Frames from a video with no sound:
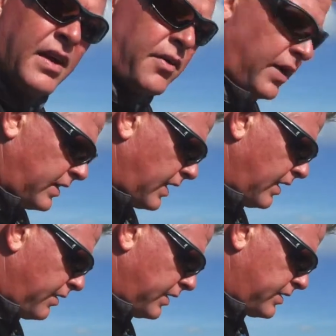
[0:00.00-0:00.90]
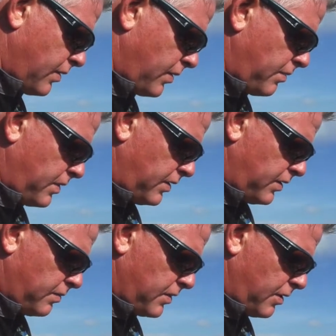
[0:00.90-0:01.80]
colorant. So what I'm going to
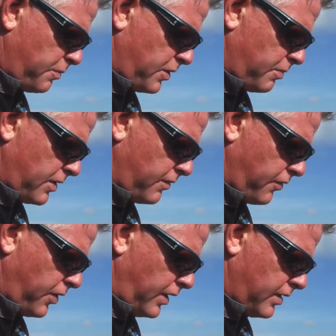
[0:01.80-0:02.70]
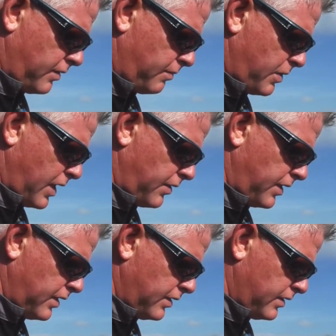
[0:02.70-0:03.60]
do, I'm going to put a bit of red powder,